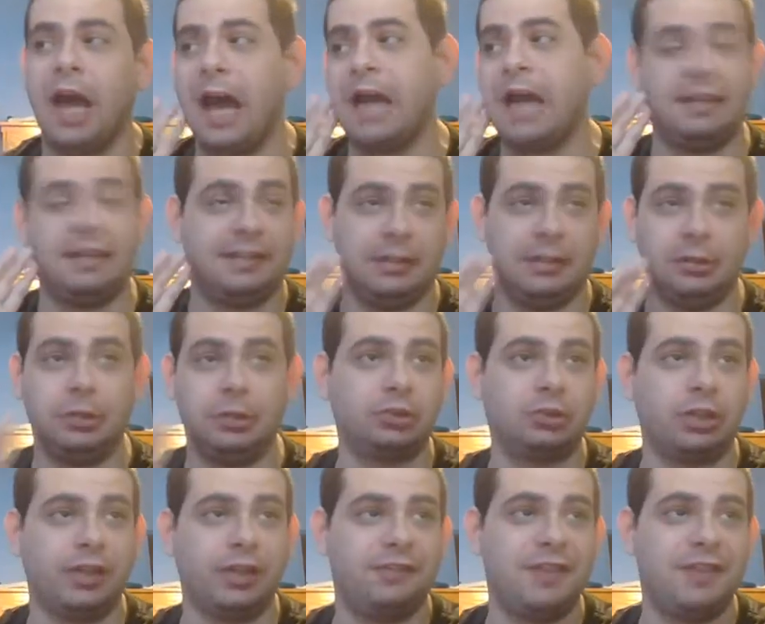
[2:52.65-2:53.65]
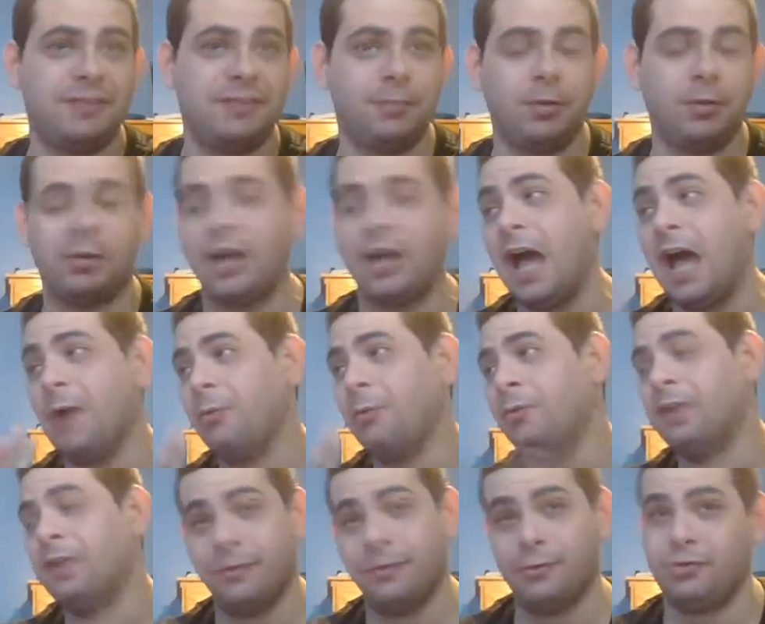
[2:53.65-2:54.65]
I still won't trust Facebook. I
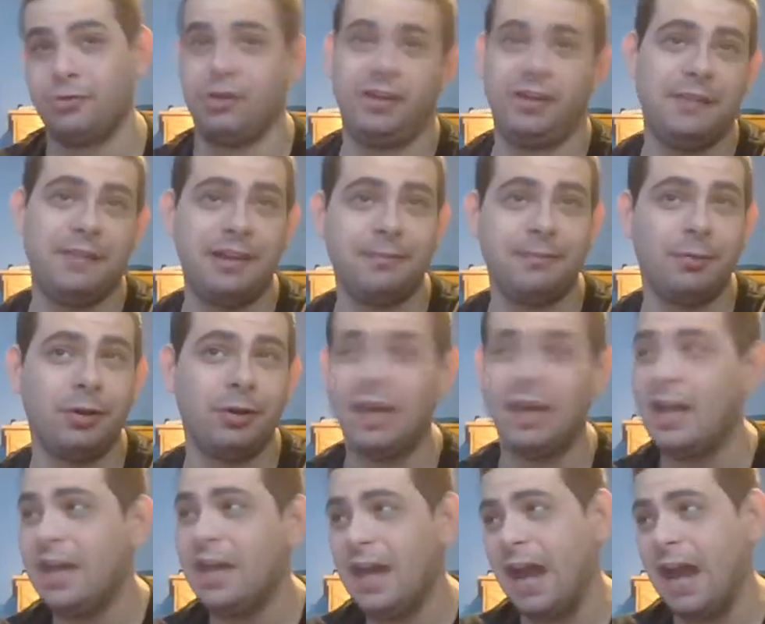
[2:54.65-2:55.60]
will never trust Facebook.